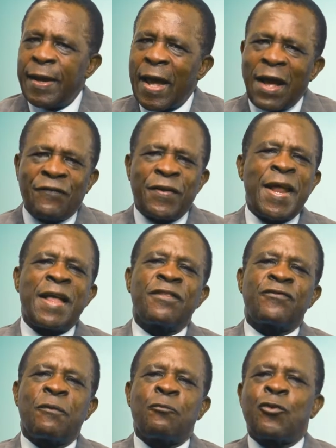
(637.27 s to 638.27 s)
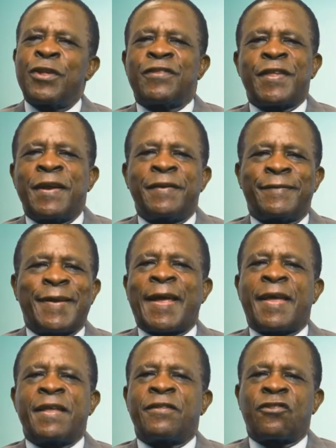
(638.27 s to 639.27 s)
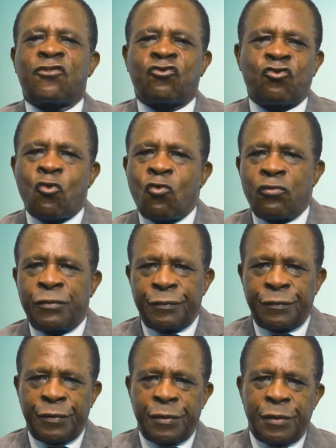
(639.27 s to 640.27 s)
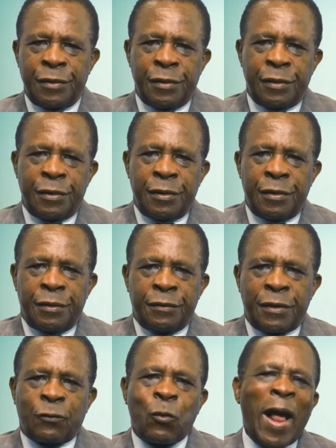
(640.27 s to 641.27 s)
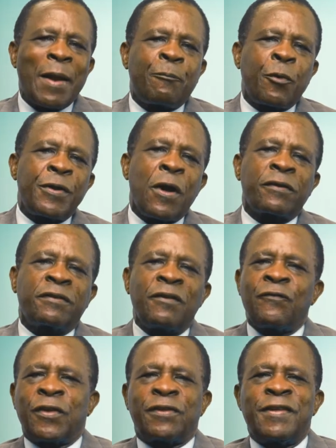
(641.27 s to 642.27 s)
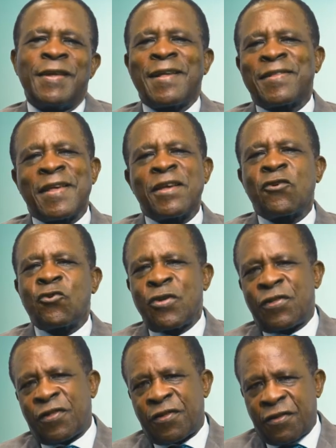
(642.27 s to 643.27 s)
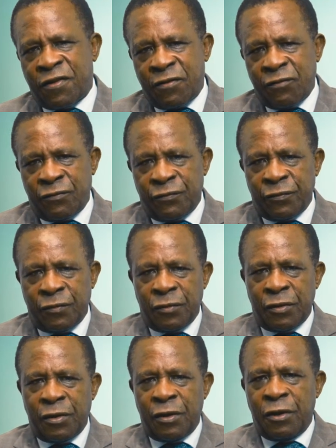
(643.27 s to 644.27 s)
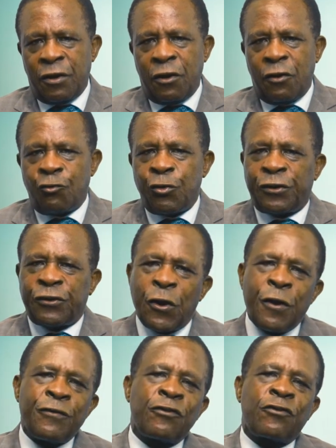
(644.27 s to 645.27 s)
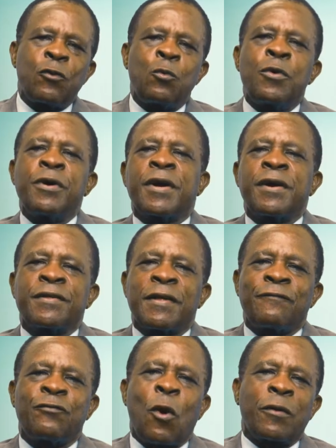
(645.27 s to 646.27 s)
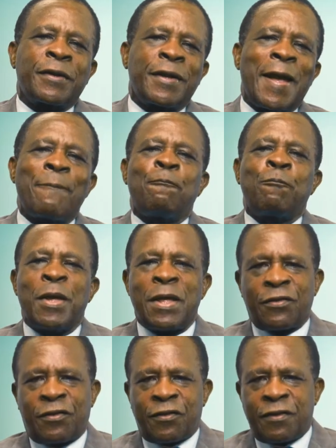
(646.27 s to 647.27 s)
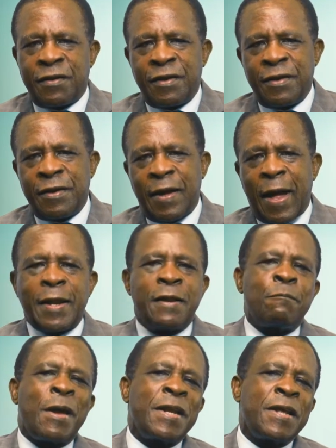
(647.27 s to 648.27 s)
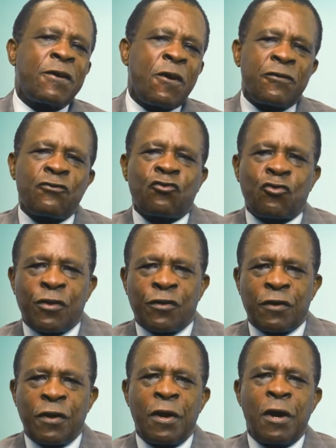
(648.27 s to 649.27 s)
Evidence from recent decades show that while productivity has increased, returns to workers have not kept pace, and in many countries,